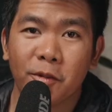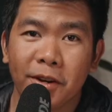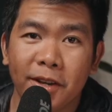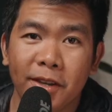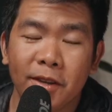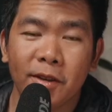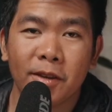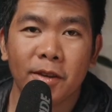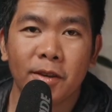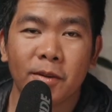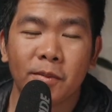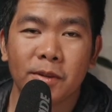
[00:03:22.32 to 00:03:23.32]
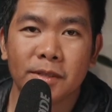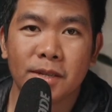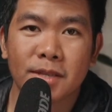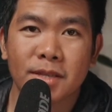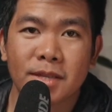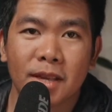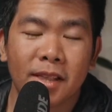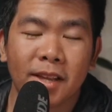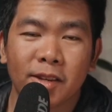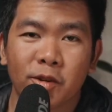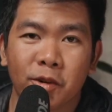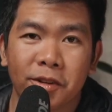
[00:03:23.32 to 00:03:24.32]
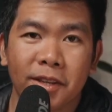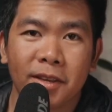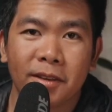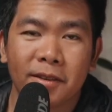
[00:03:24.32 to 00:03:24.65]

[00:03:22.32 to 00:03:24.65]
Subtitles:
ring, which is electronic